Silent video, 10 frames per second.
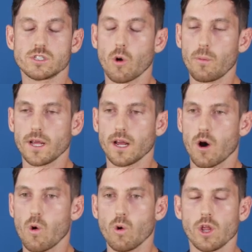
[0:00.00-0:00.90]
opening a
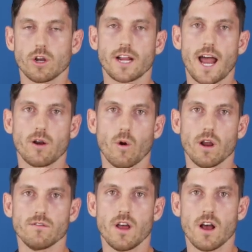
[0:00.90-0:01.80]
whole nother category
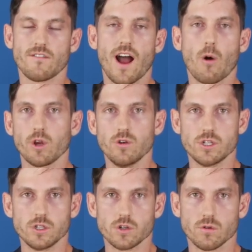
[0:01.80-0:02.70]
of how we're
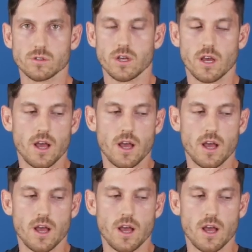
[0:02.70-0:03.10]
using drones.